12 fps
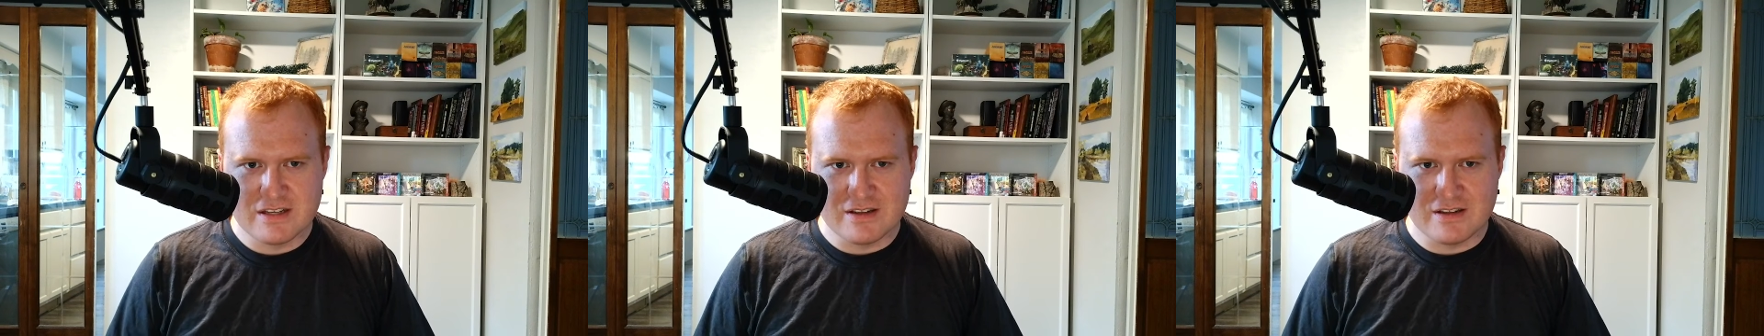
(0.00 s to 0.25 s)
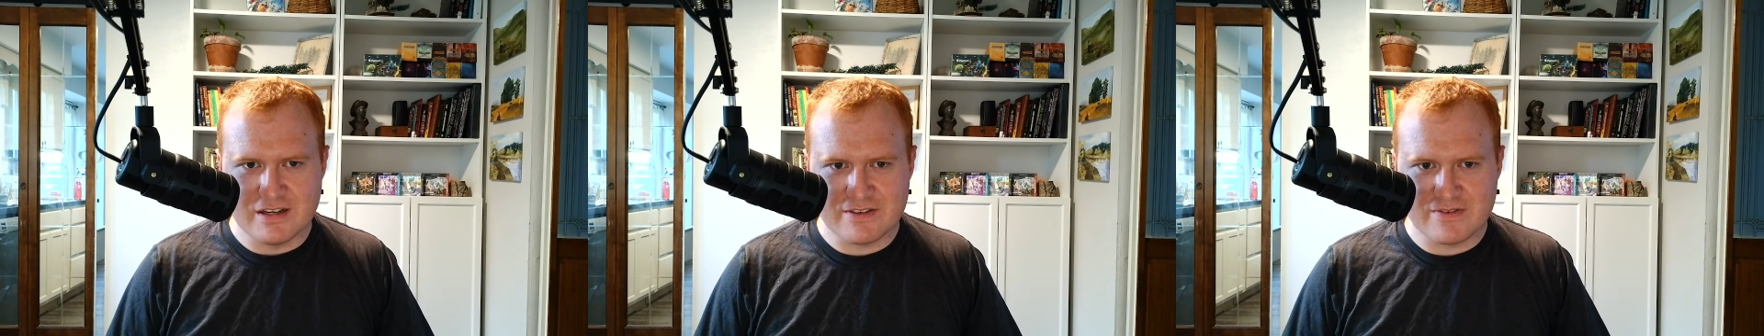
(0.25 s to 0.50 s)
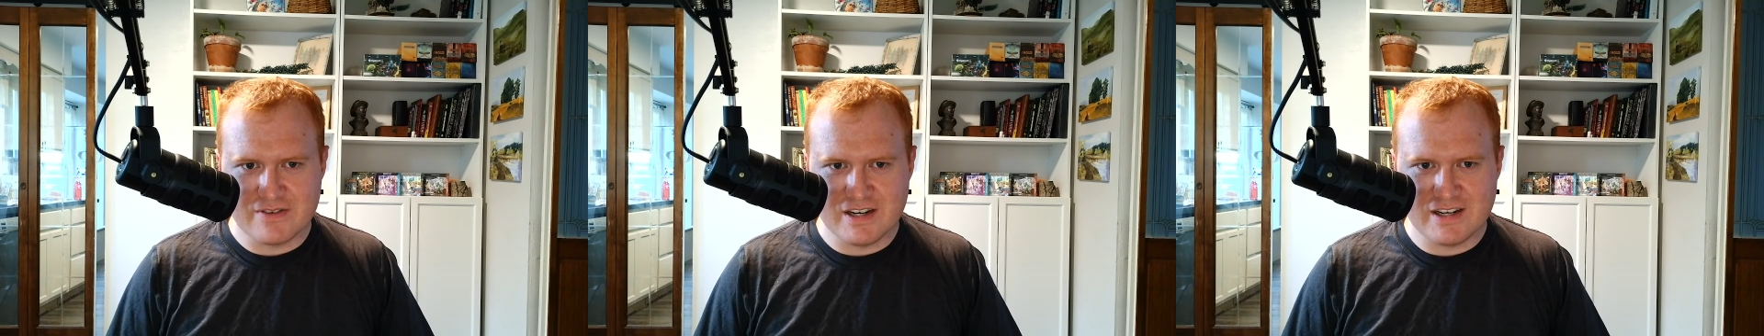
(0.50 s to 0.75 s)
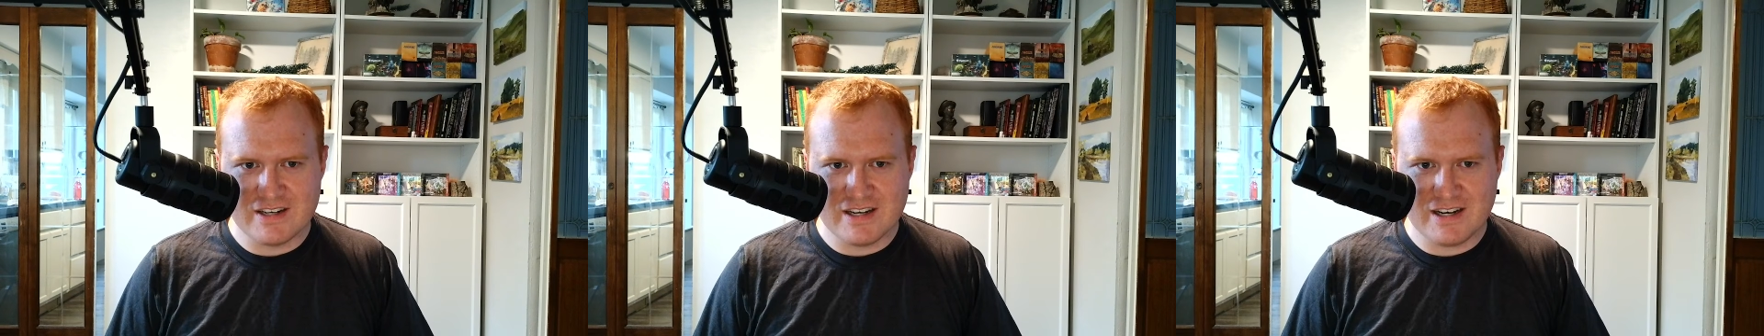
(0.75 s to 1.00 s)
Let's
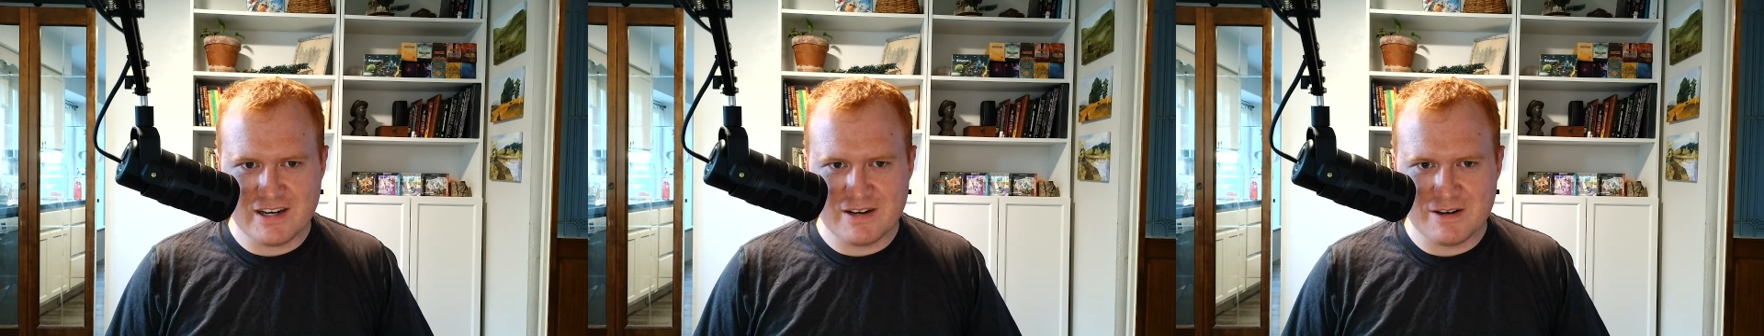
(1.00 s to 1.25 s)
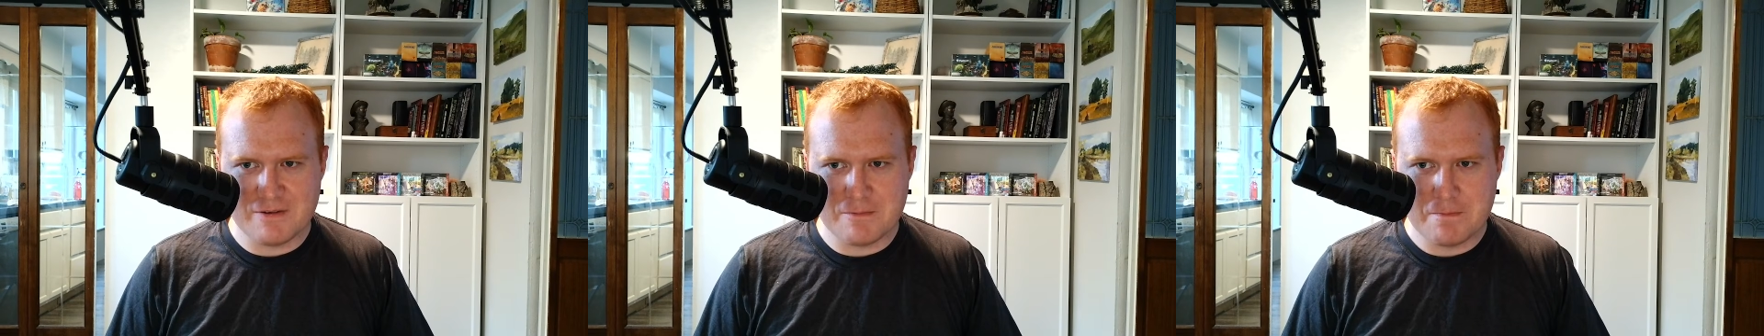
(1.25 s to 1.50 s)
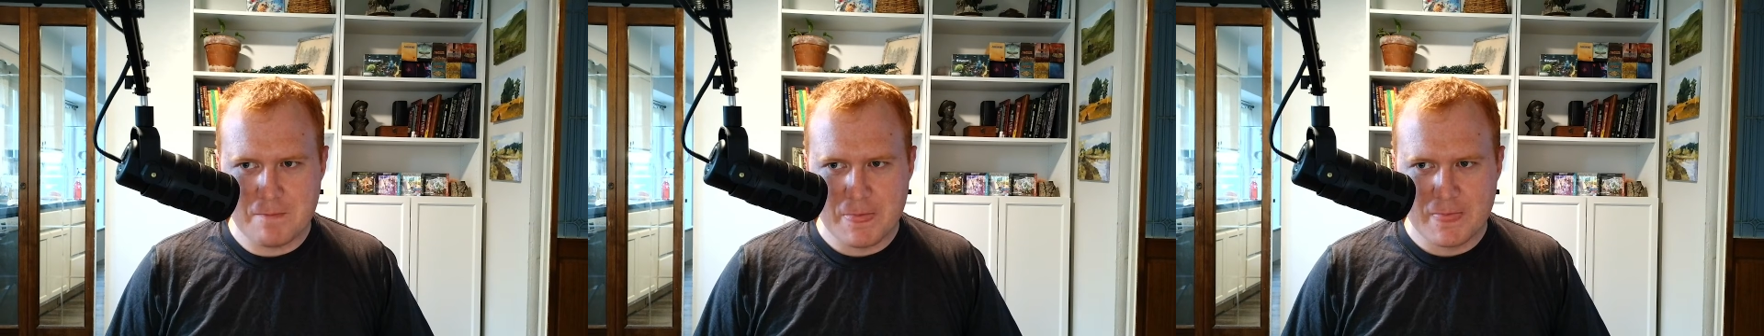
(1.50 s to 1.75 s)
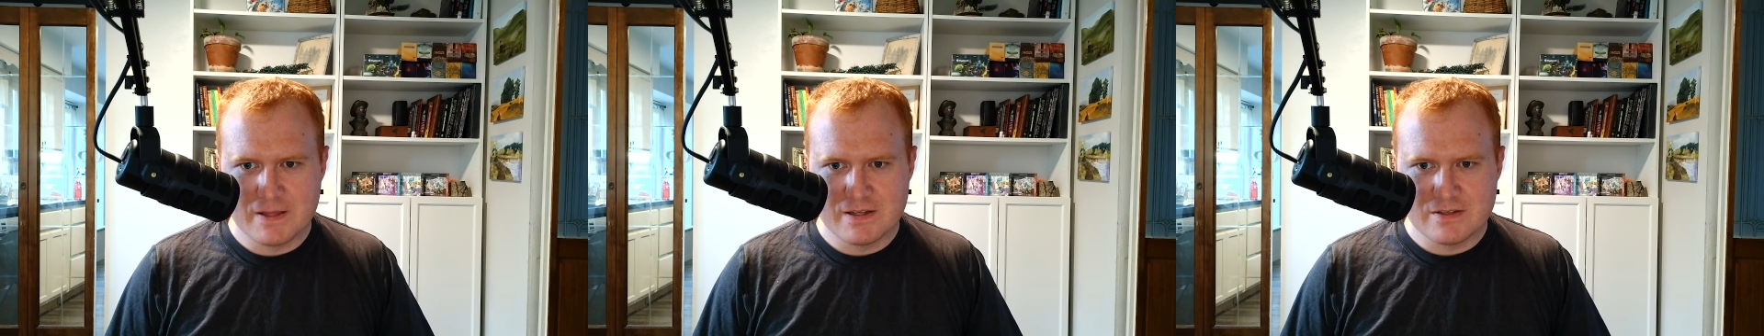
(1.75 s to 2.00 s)
find out.
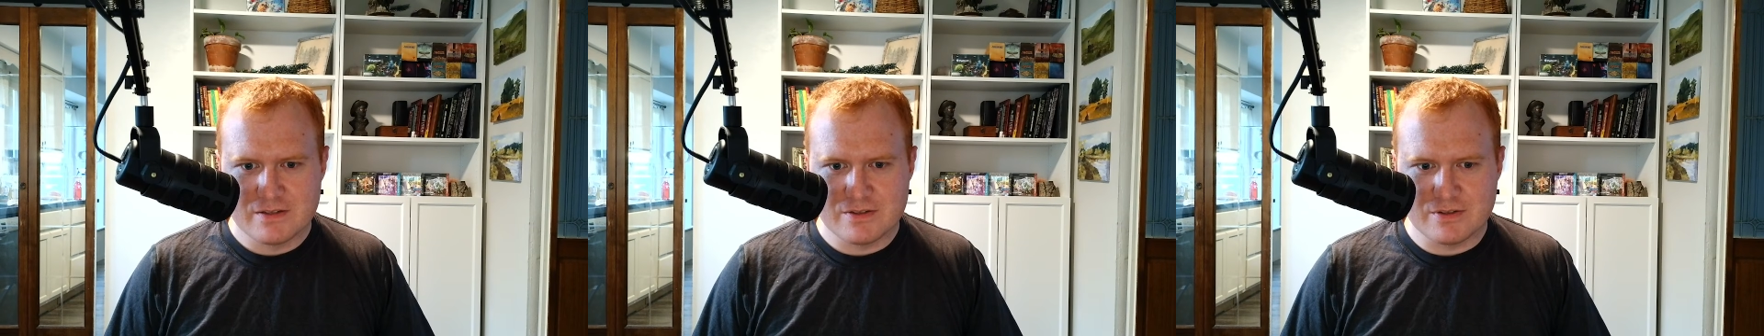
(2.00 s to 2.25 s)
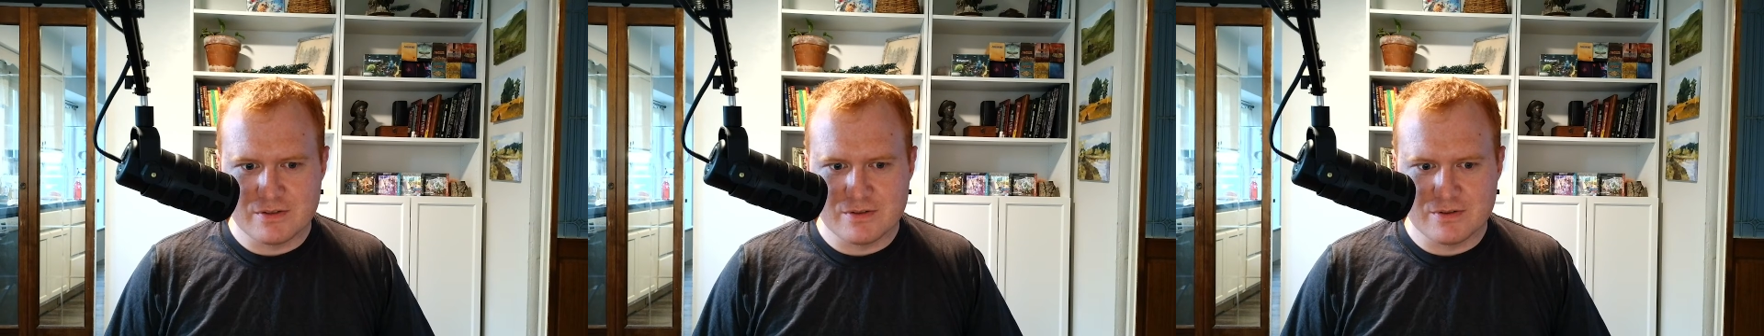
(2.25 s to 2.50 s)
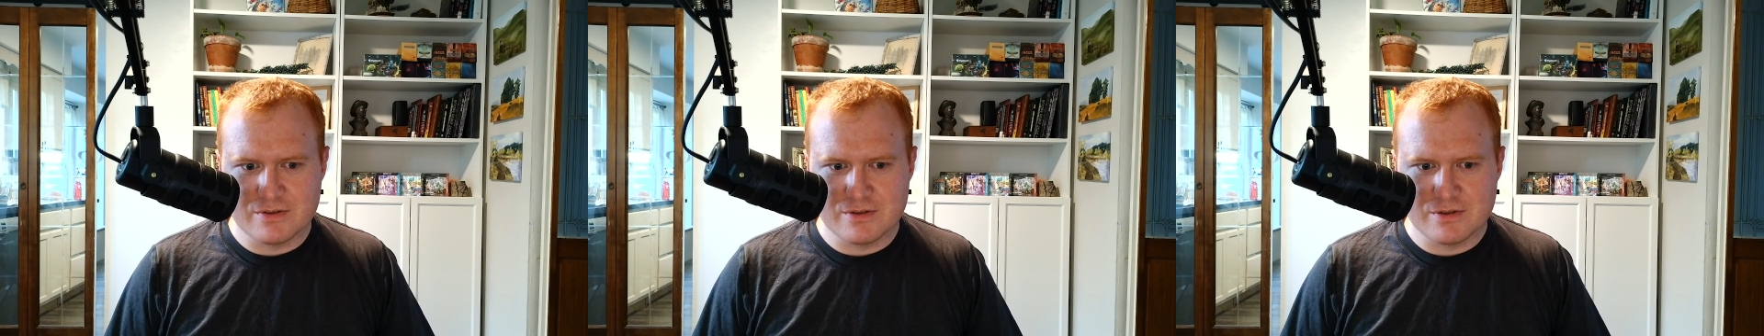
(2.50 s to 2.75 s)
No,